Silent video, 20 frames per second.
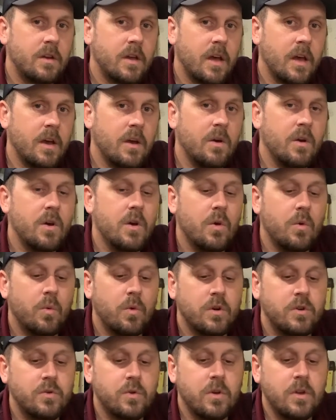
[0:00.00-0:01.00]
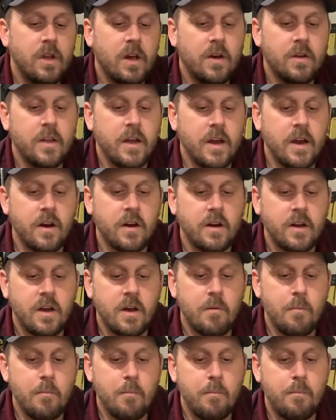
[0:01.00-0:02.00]
Okay, which will allow the air to
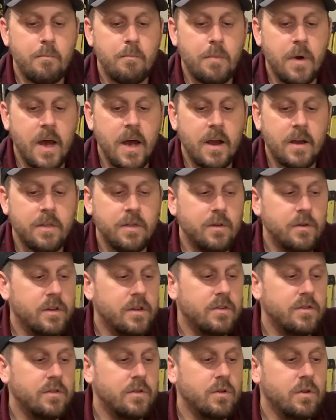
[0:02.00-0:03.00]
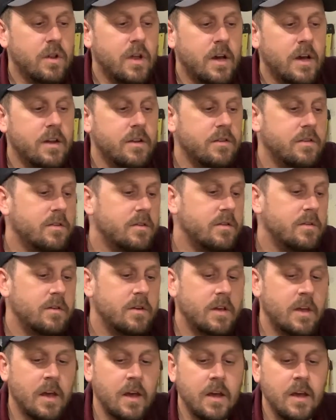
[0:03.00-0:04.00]
come back through these two lines.
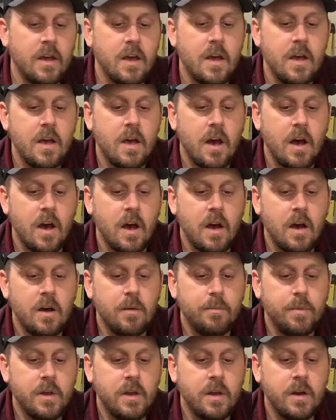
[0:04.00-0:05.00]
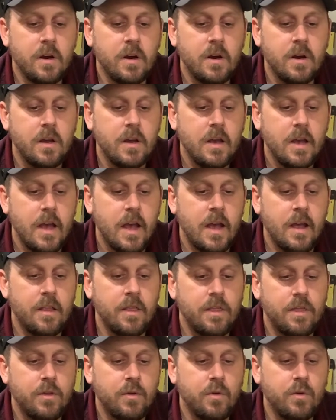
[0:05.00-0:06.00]
Okay, up here
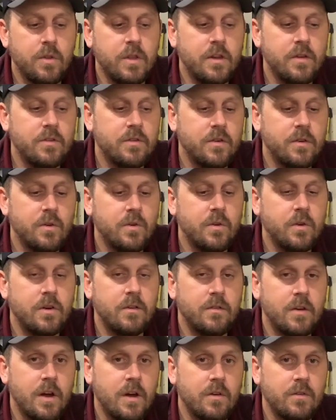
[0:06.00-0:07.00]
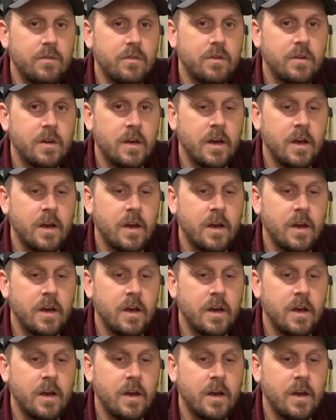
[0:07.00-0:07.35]
and through these solenoid valves.